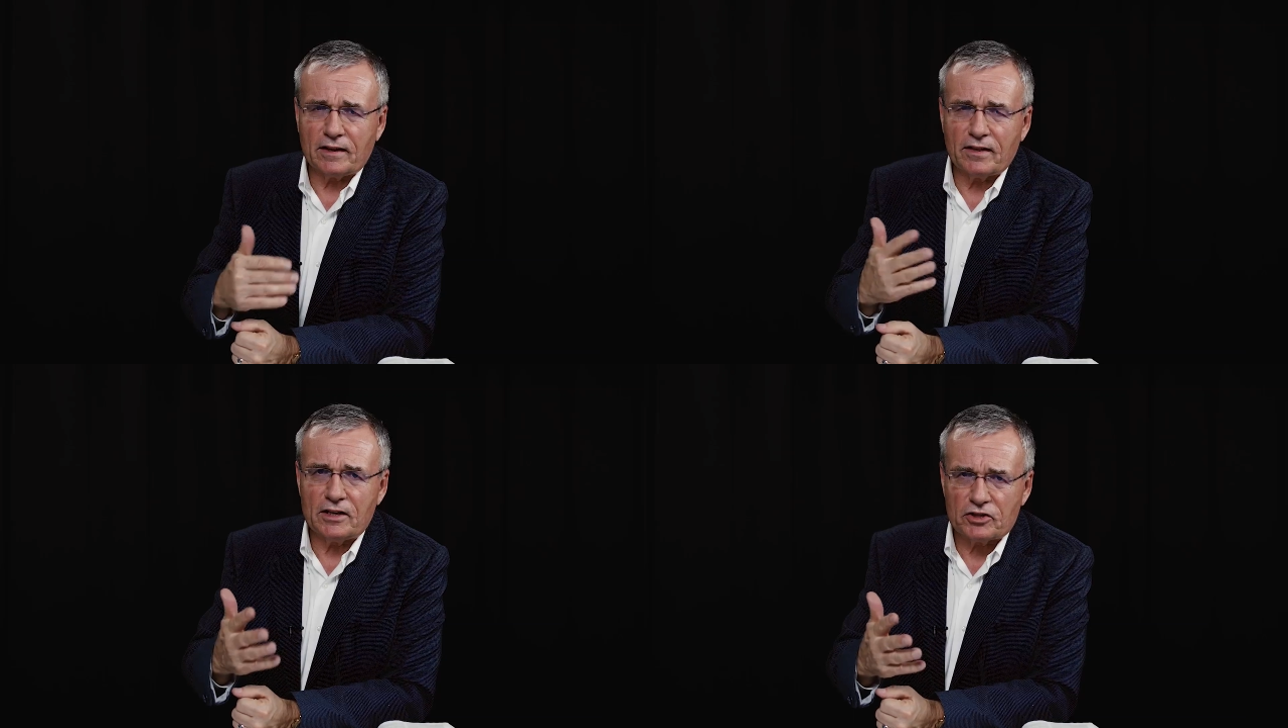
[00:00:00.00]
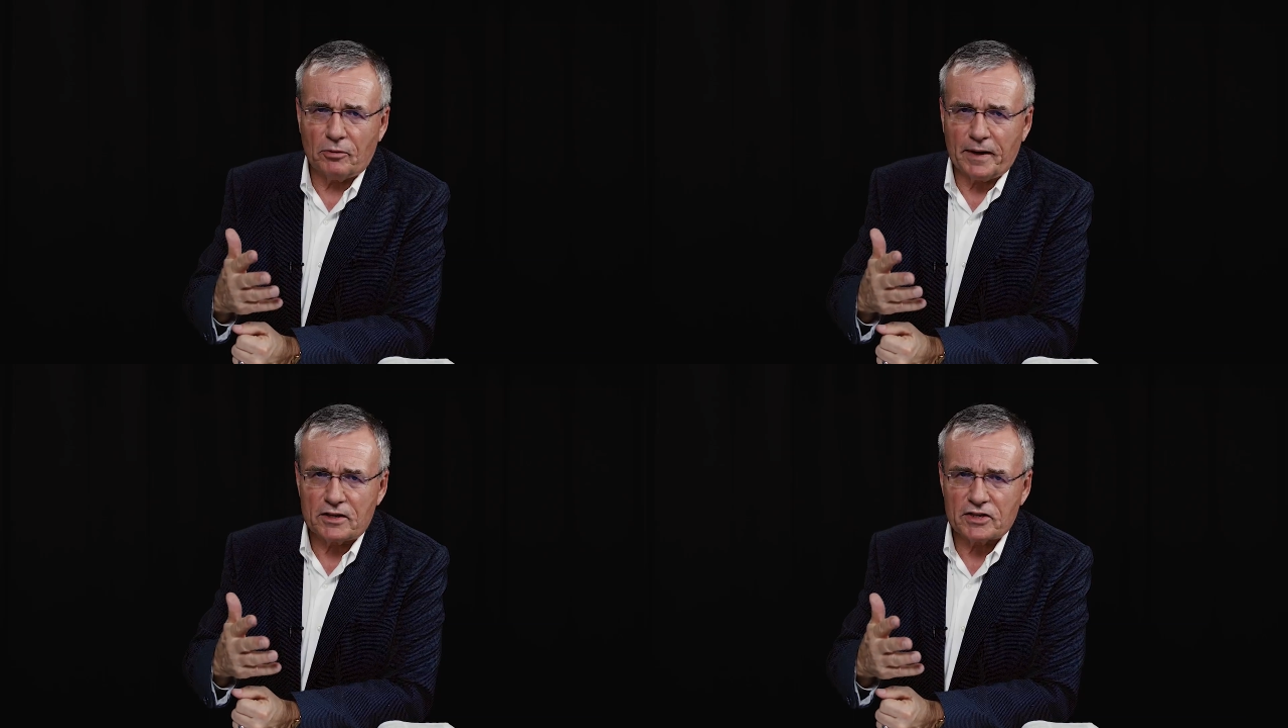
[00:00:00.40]
that things
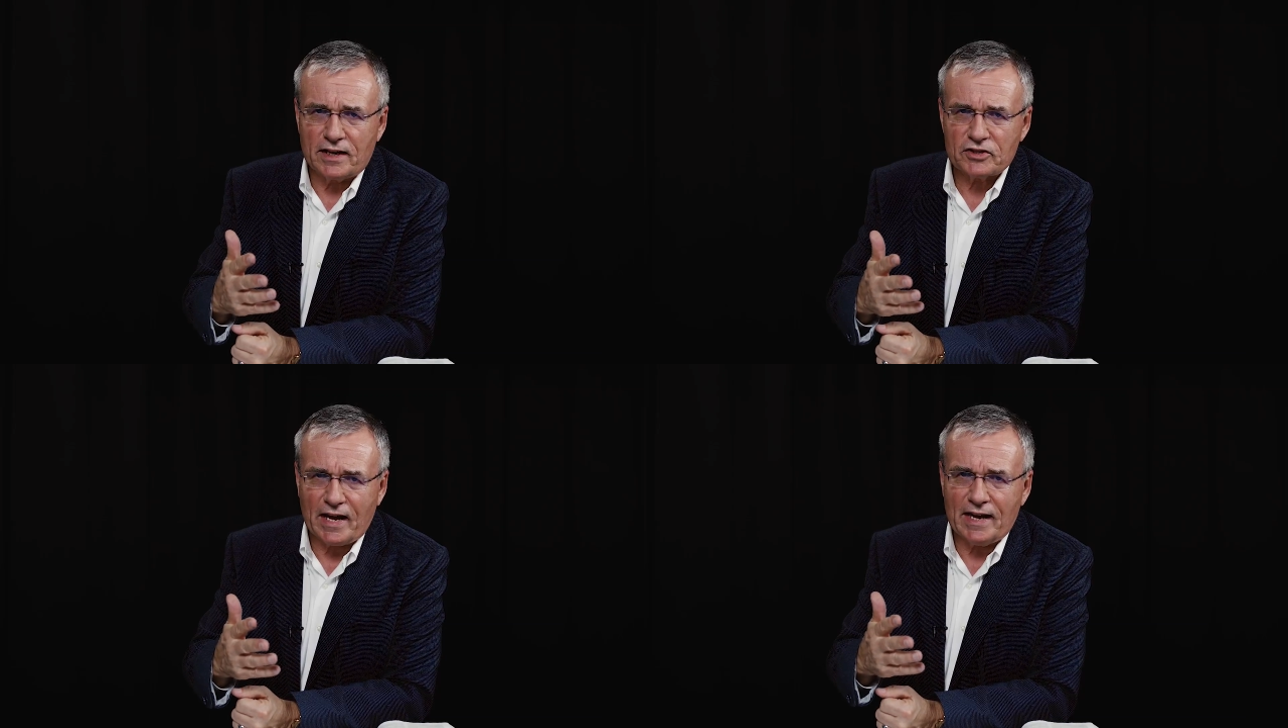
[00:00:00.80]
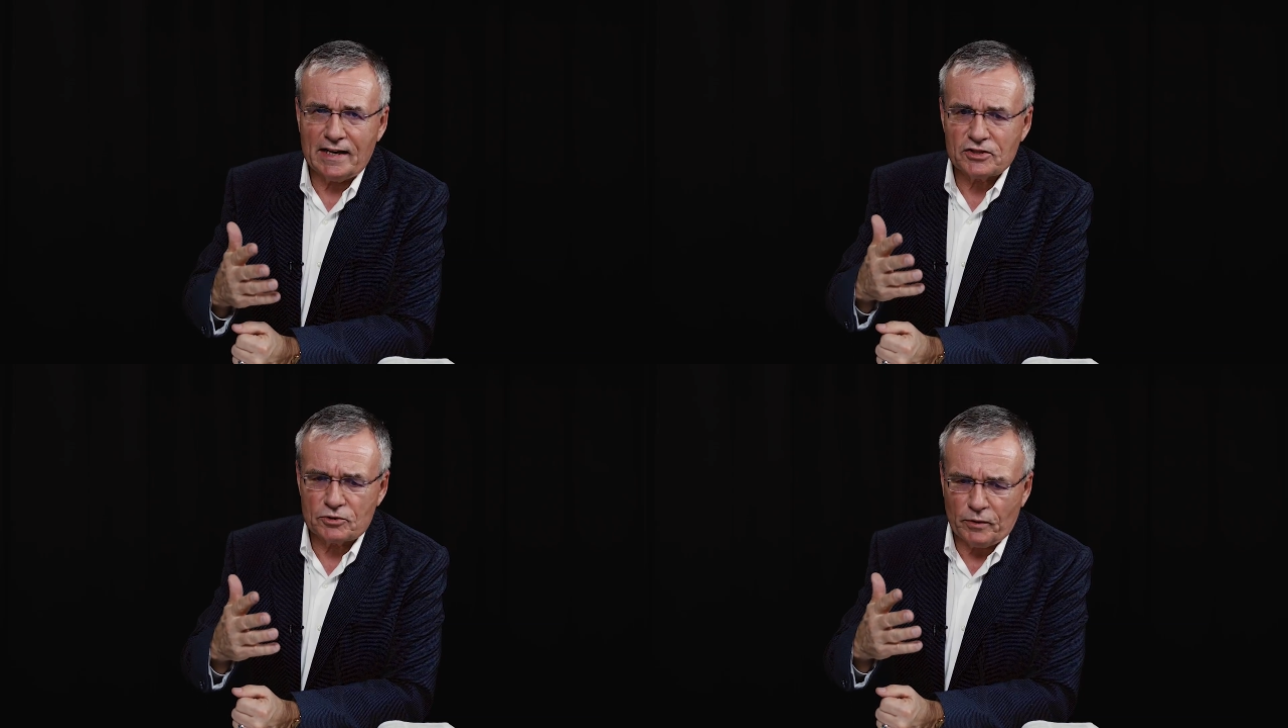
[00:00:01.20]
don't make sense, and
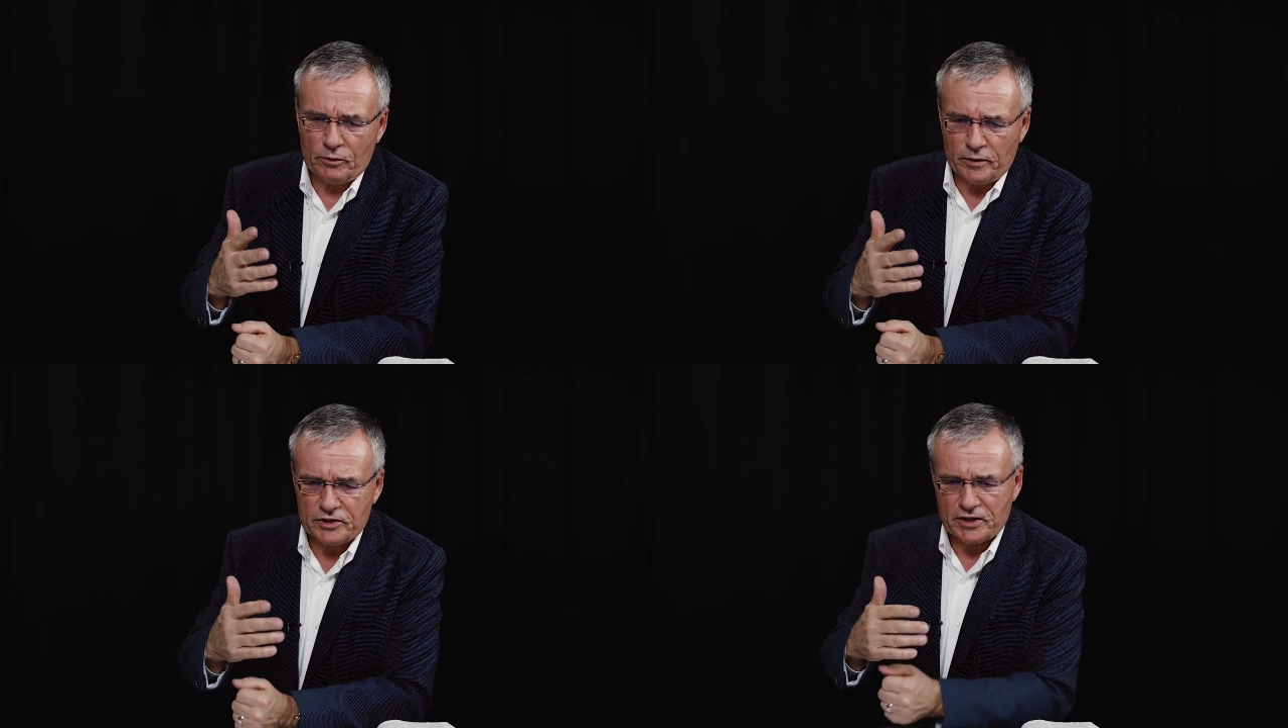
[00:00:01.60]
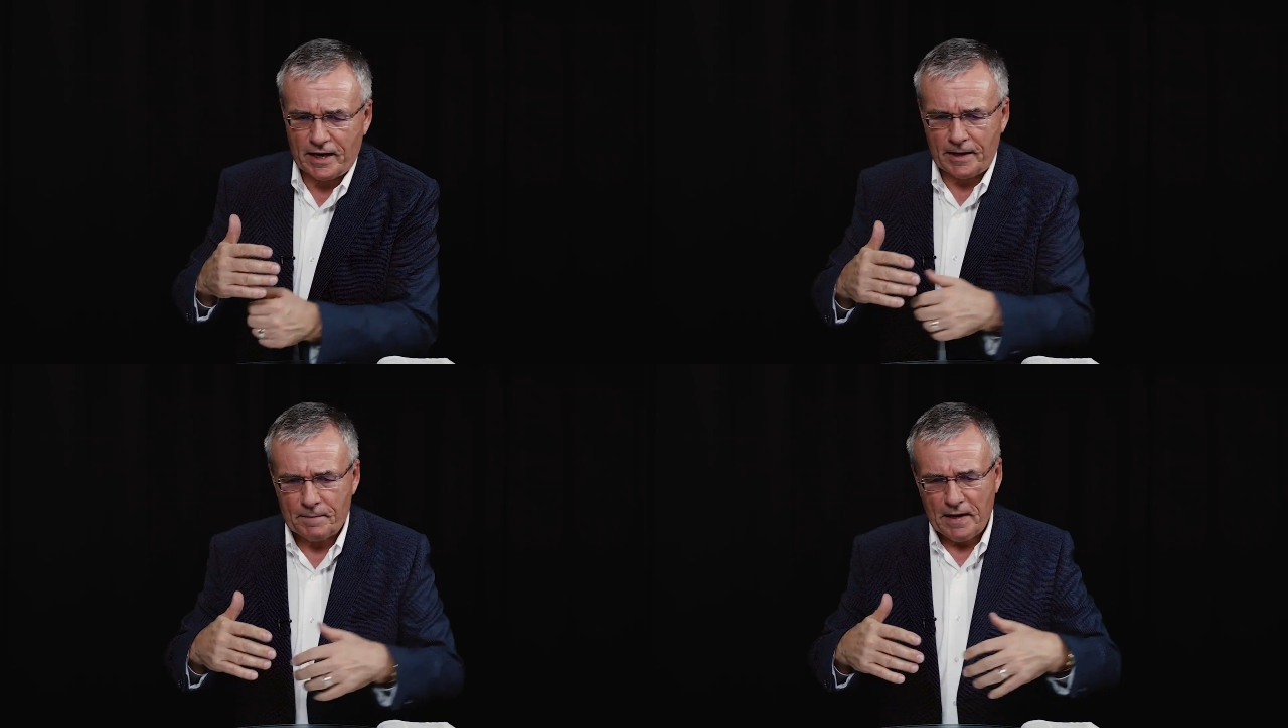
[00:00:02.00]
it's when we
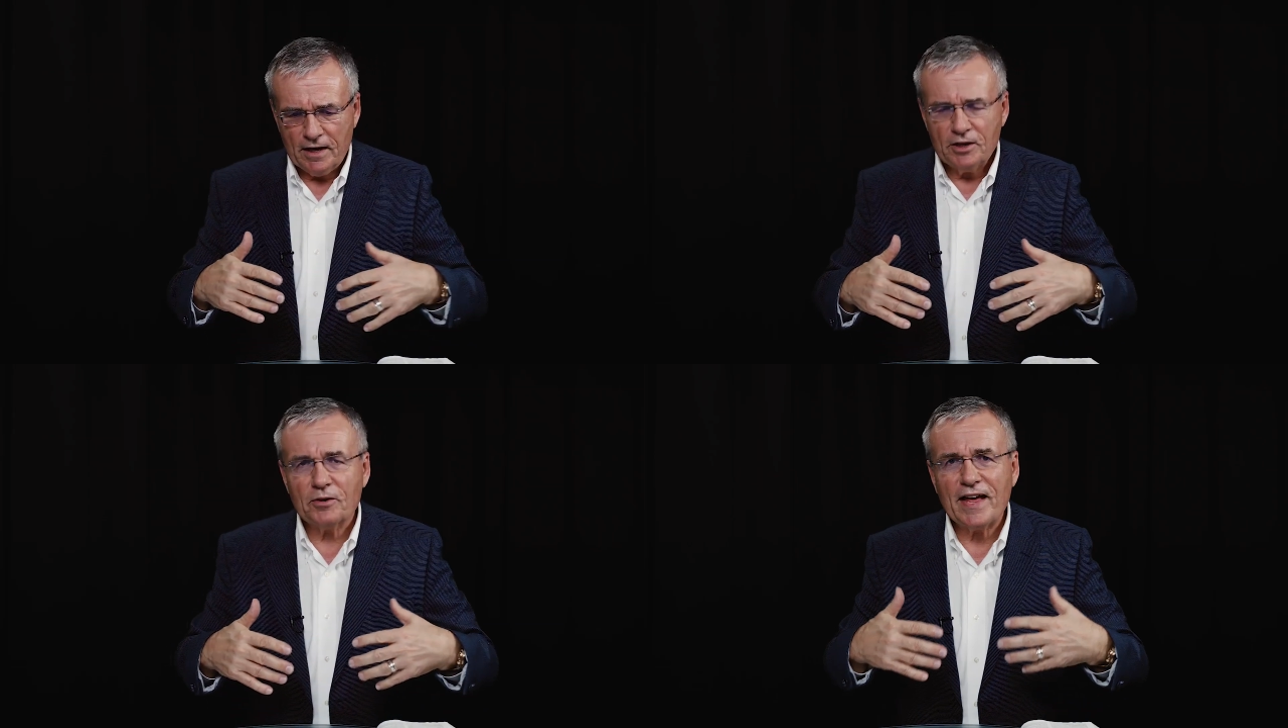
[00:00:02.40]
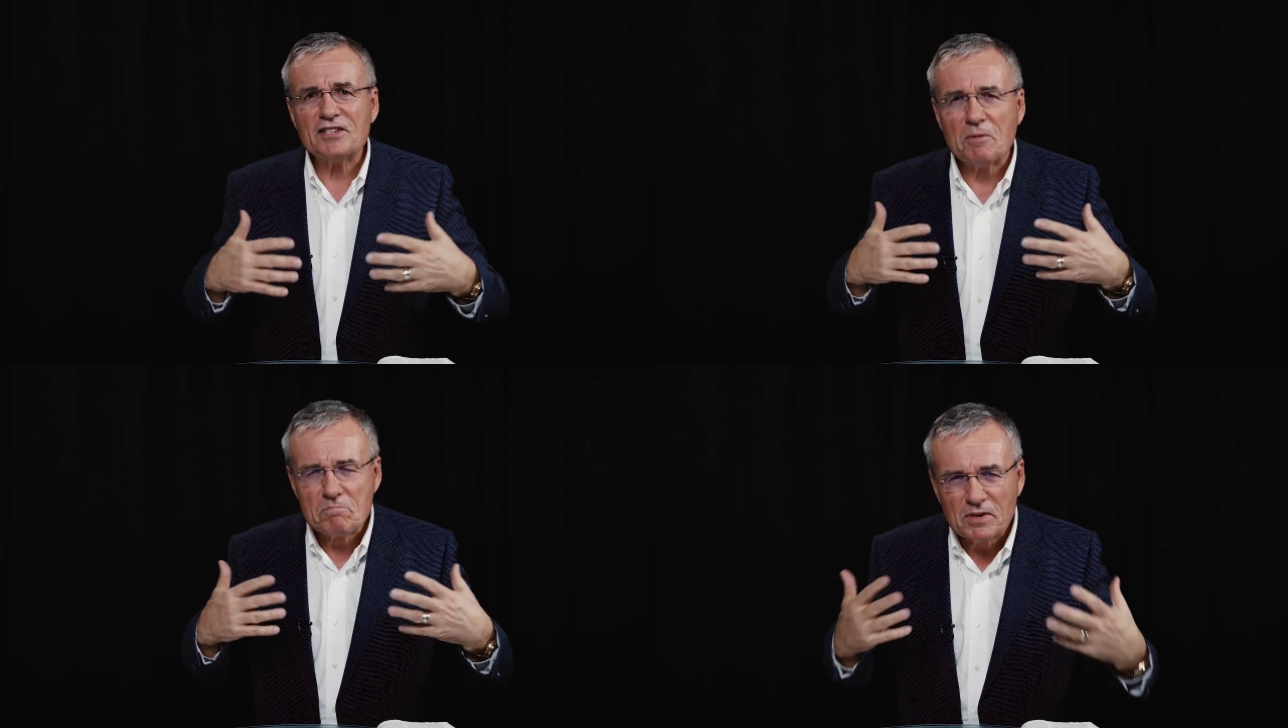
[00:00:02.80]
say, you know,
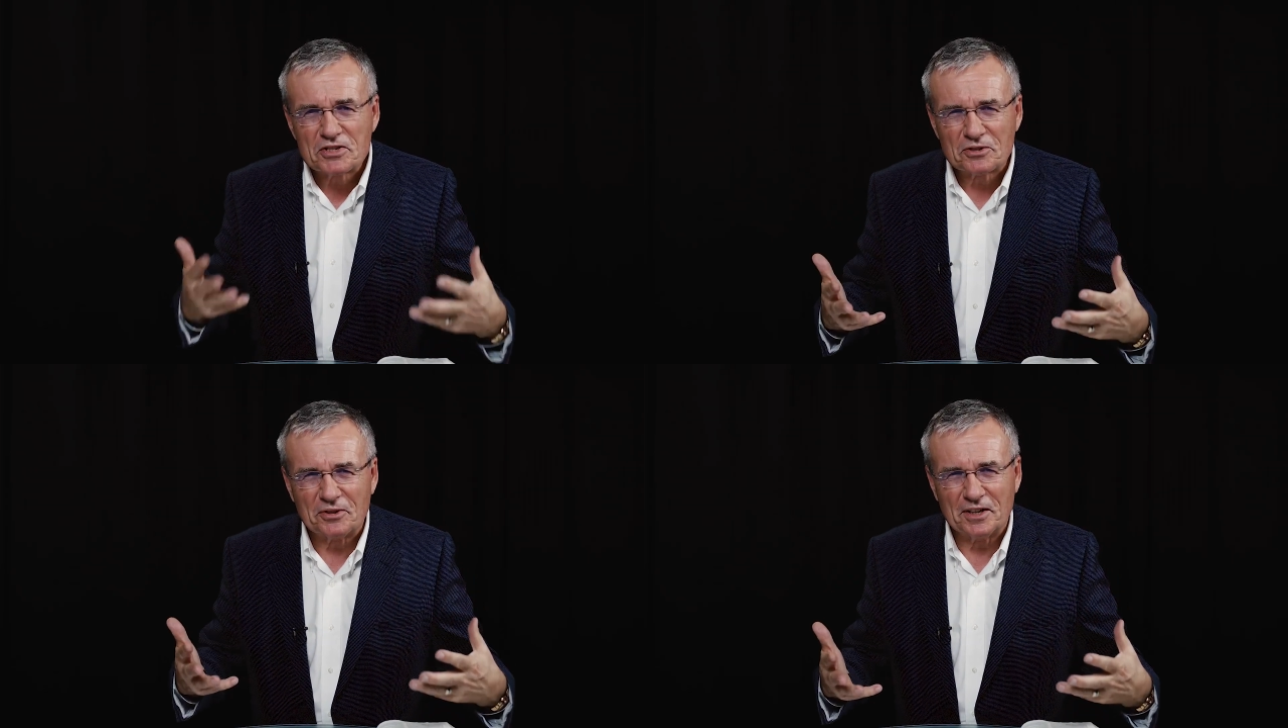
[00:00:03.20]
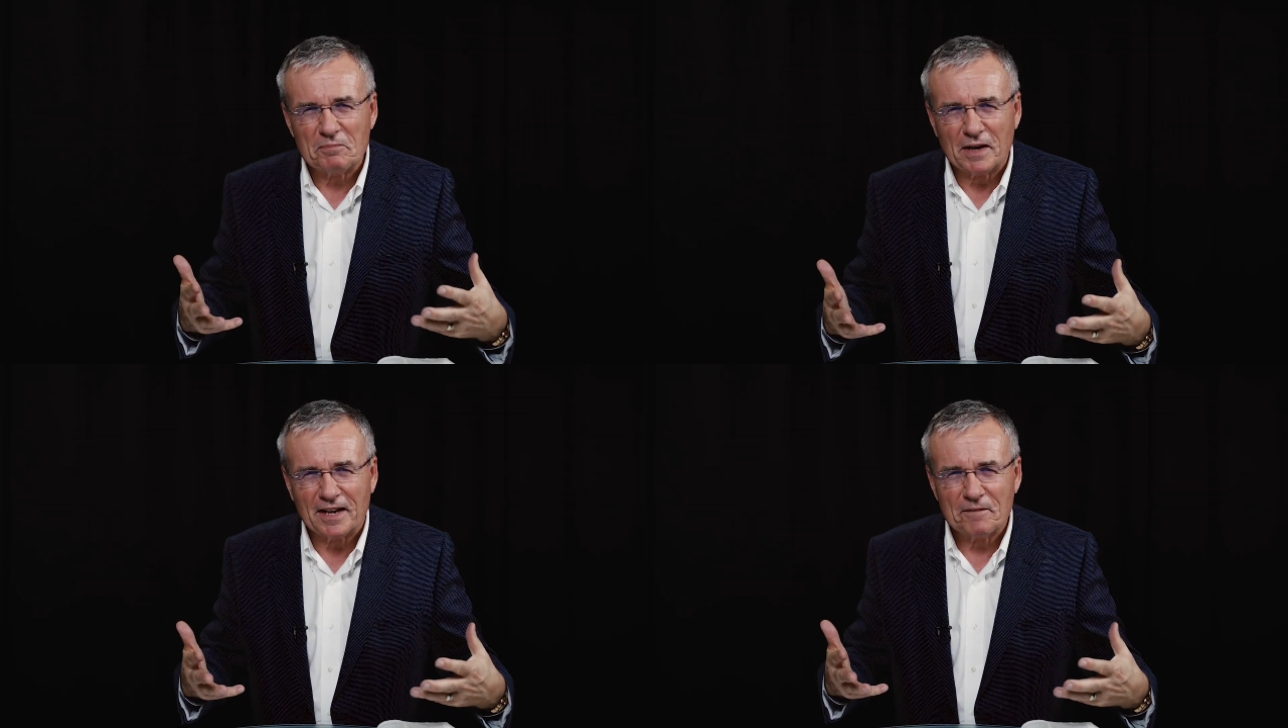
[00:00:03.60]
that's a mystery to
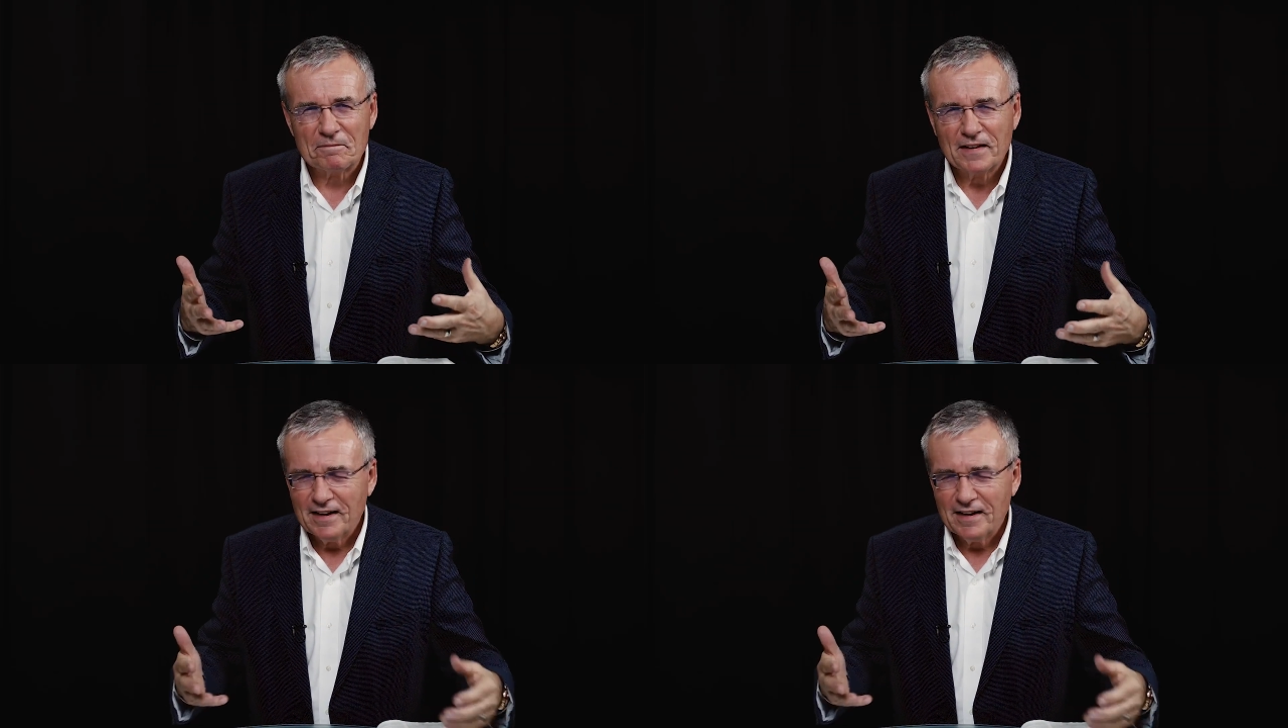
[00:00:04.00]
me.